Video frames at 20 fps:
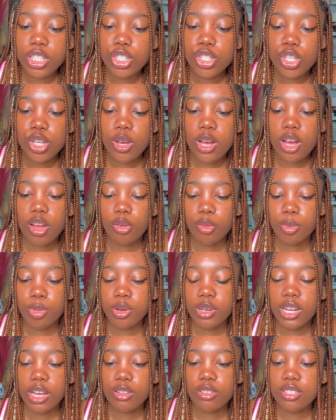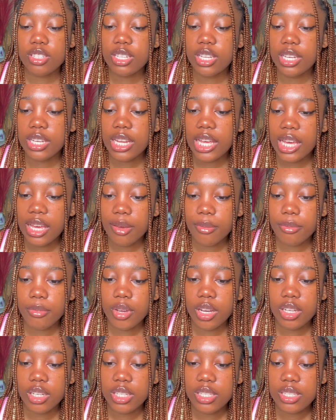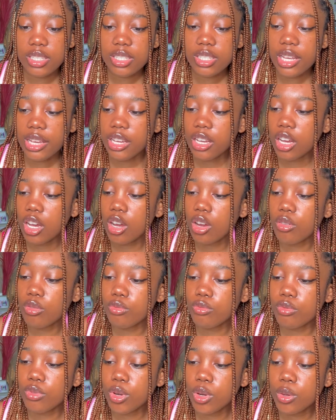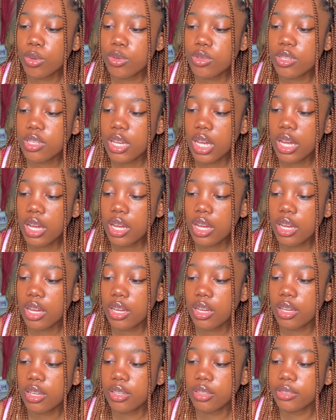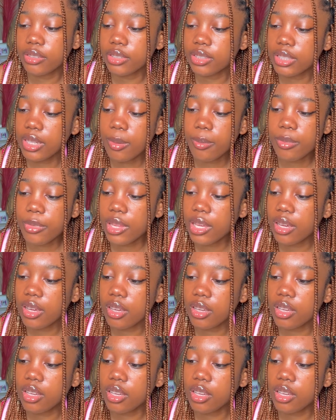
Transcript: sure how to pronounce the name. It's like Rosa something.